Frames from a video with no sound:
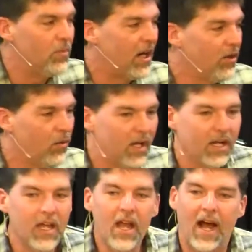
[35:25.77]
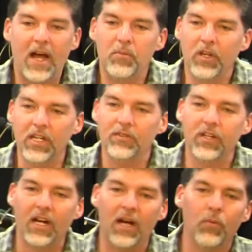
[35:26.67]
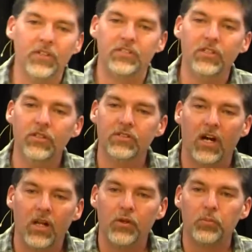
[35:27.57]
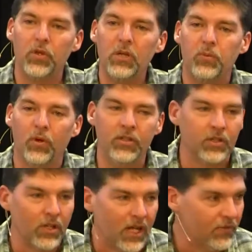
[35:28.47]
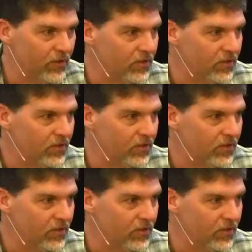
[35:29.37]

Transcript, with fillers: And by the way, I believe God wants to use other people in your life.